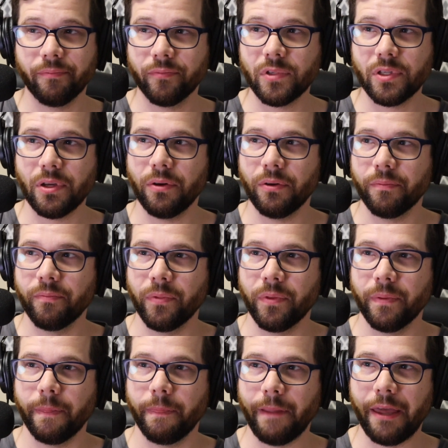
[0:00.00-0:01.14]
So
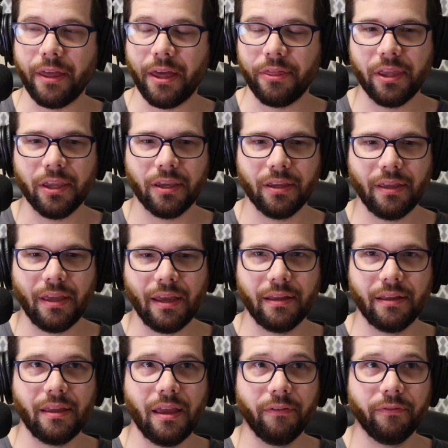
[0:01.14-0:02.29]
I think
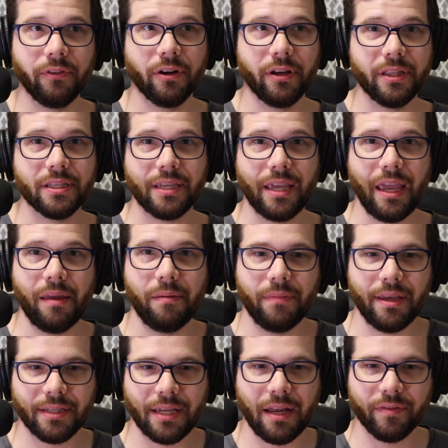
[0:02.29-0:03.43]
if you're in this game
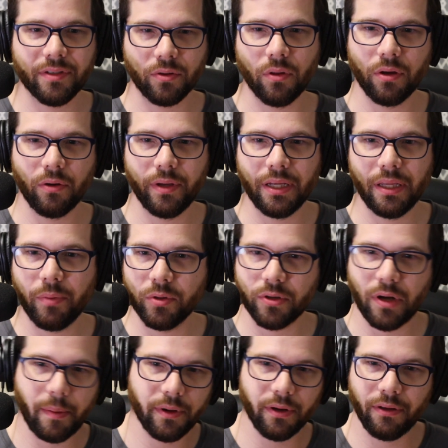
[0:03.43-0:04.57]
as kind of a solo indie
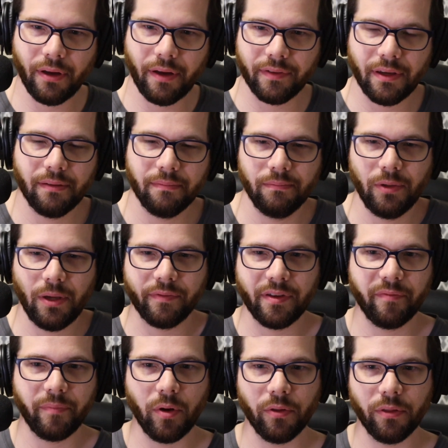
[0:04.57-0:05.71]
bootstrapper, you have to
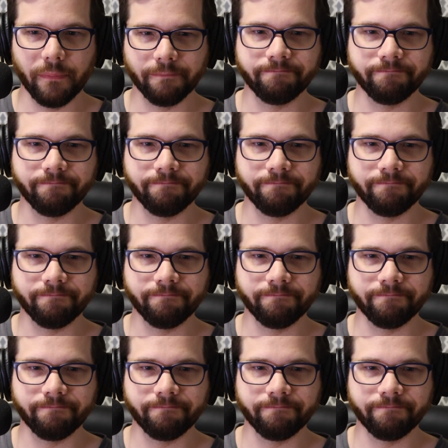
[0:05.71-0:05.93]
have both.